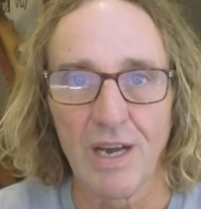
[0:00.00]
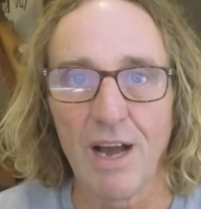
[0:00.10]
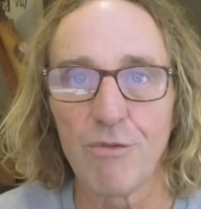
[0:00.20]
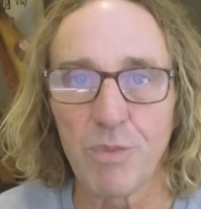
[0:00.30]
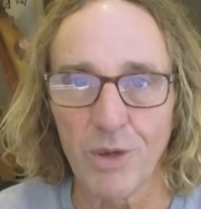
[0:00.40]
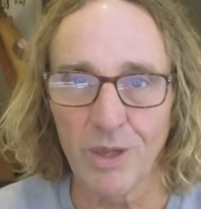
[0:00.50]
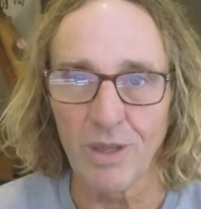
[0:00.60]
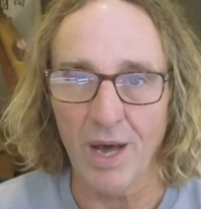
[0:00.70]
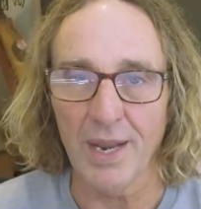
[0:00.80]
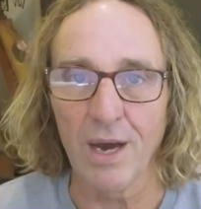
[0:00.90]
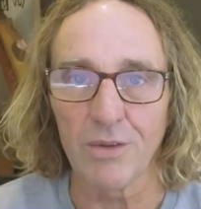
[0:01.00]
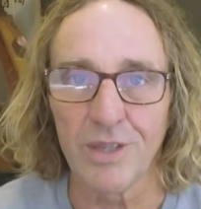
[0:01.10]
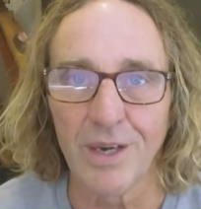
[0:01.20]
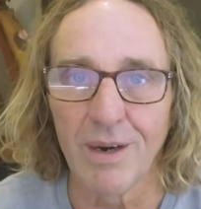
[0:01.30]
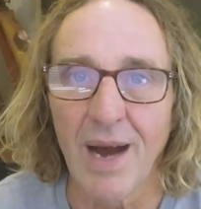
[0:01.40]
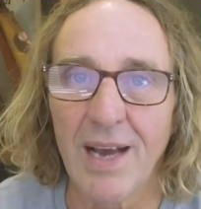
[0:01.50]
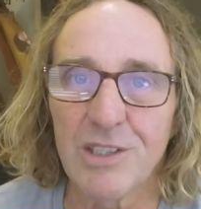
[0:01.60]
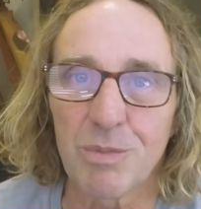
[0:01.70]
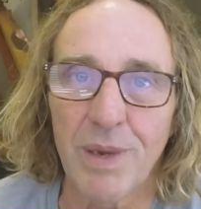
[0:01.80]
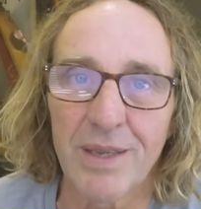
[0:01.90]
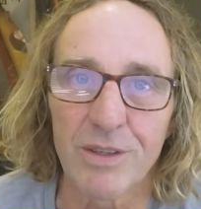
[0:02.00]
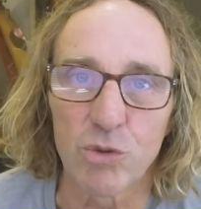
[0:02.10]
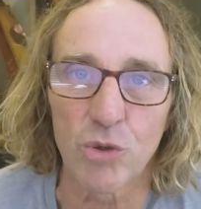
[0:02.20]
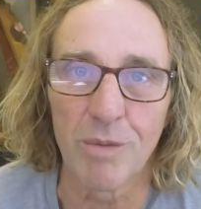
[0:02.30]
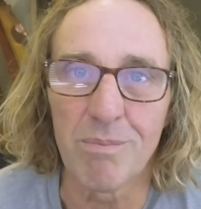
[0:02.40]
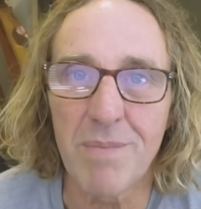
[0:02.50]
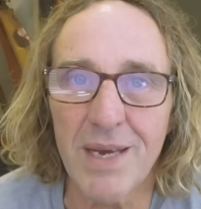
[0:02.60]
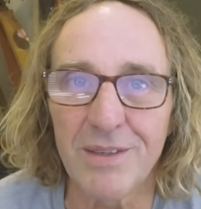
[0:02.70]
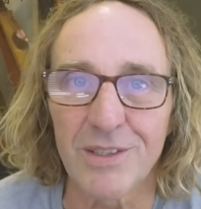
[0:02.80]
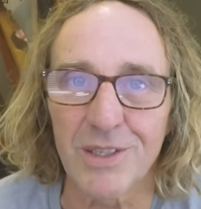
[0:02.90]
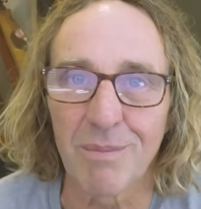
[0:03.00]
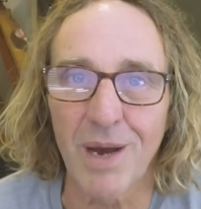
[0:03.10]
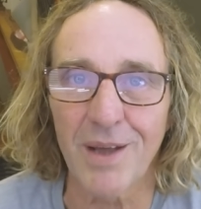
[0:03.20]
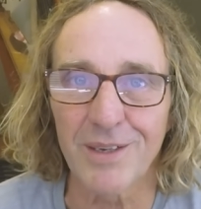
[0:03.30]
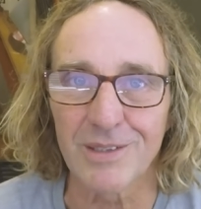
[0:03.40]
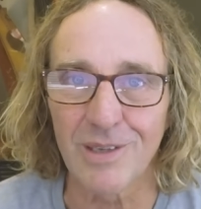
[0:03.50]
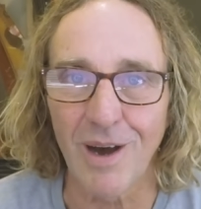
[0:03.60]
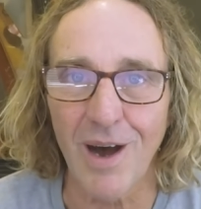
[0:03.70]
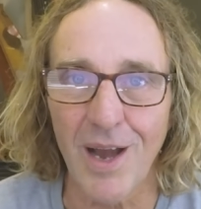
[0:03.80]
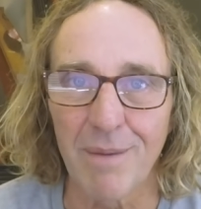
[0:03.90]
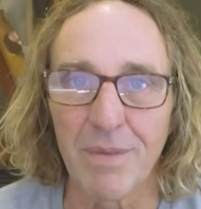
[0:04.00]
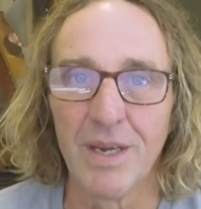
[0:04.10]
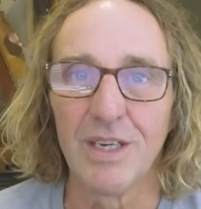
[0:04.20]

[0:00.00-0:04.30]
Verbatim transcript: I've put a lot out there. I spend a tremendous amount of time